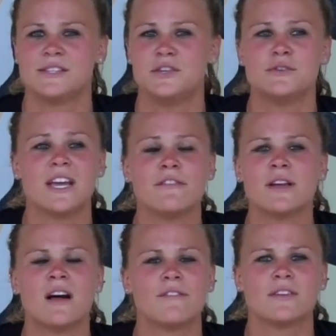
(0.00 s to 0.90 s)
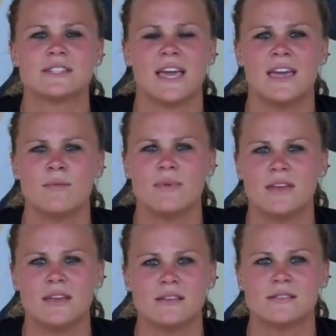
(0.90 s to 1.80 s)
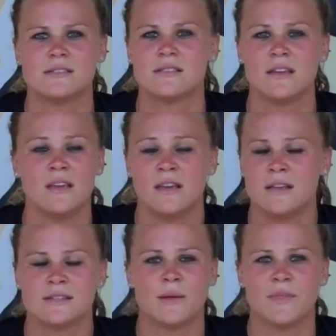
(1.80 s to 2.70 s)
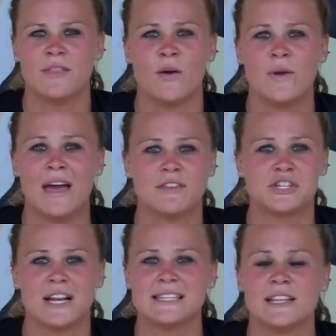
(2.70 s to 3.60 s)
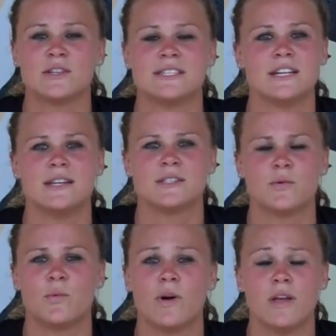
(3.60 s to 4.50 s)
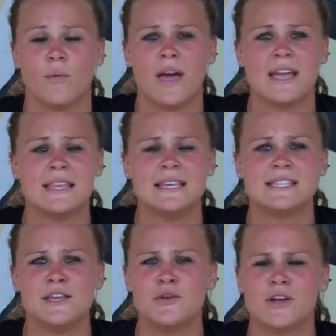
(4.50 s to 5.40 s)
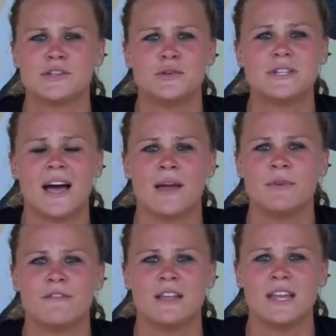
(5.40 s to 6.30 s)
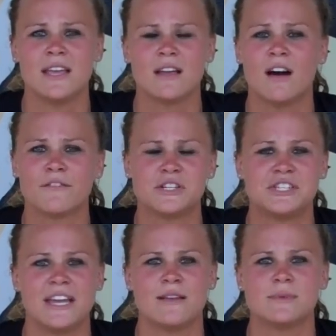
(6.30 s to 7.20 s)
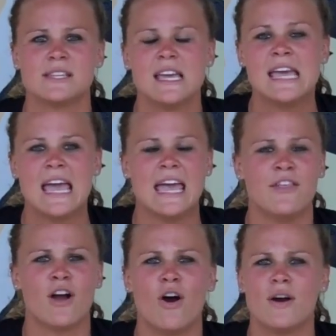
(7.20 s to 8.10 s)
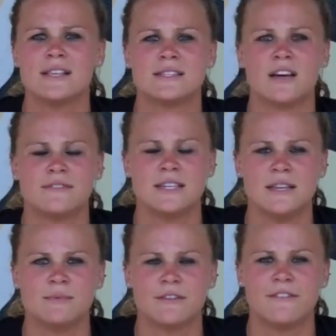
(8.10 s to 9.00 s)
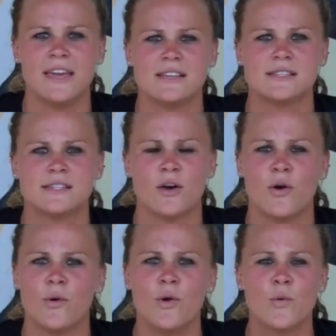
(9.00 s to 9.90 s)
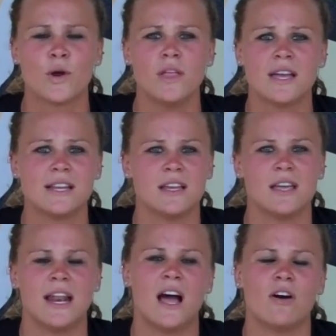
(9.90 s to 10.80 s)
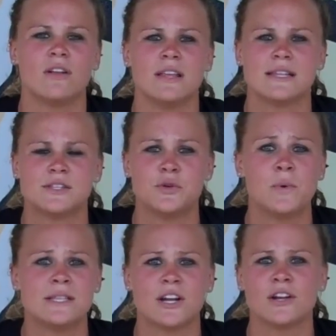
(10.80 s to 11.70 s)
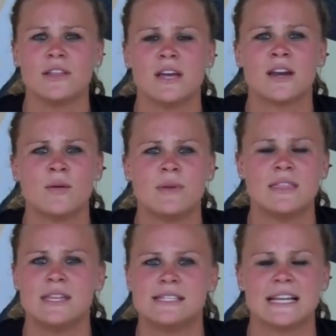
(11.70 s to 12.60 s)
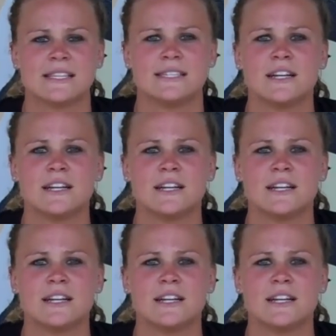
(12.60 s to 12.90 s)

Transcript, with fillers: It's huge. Every conference game is something that we have to try to take those series away. And ECU, they're two-time defending conference champs, and they're always a tough team to face. So we're looking to get out and get two wins early on them, and then take the